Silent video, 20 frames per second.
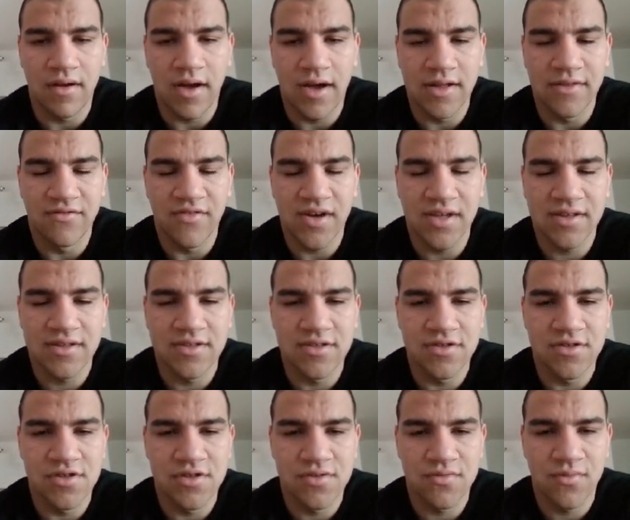
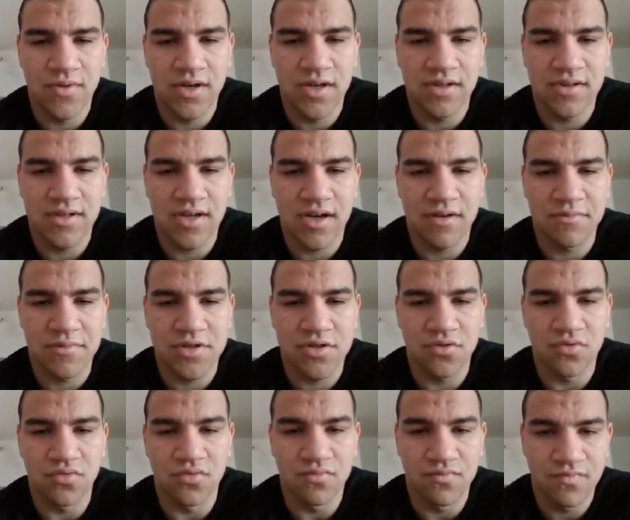advantage when it comes
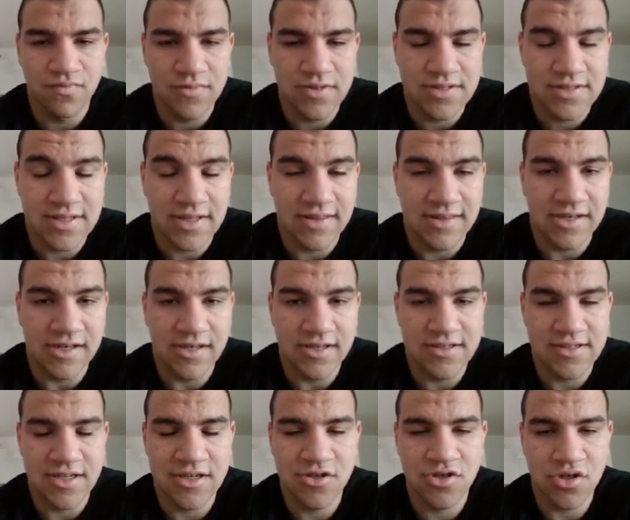to
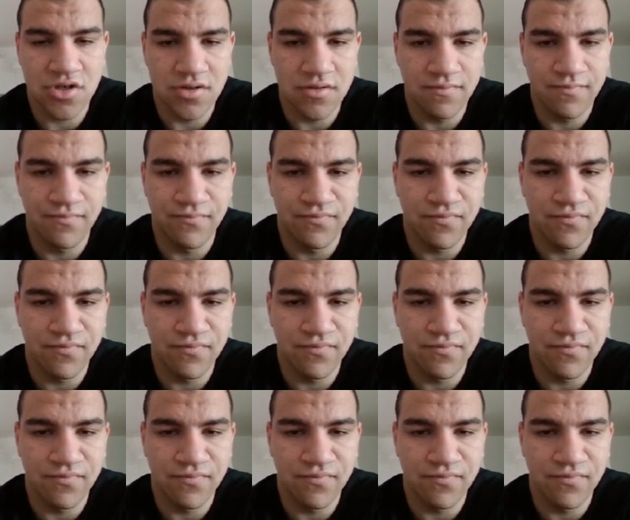centralization